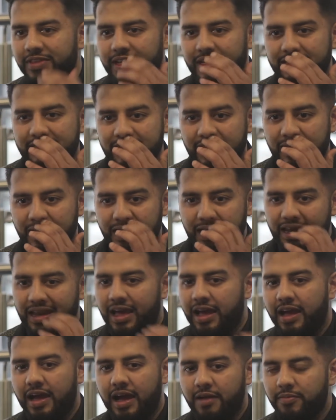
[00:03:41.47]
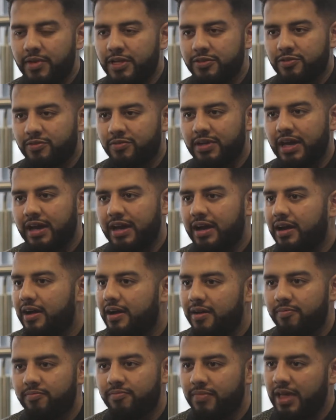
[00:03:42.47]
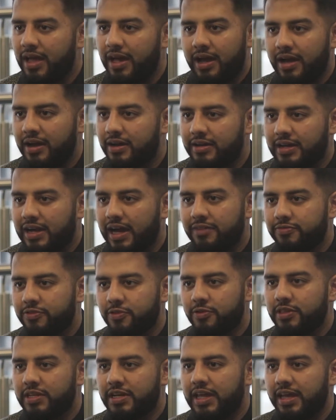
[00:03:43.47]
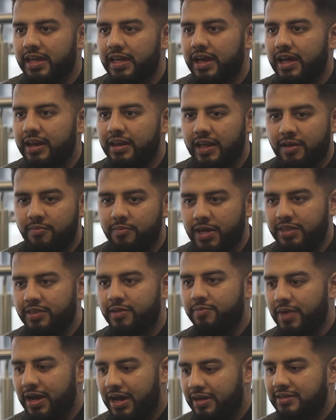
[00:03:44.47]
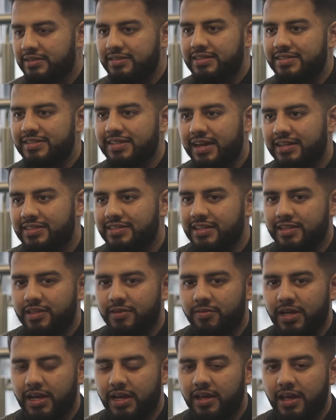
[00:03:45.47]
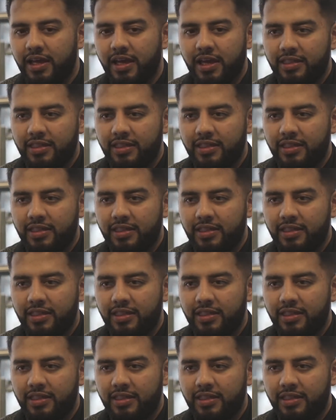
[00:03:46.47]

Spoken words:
I met someone at the day, and I met them at the society, and they were like,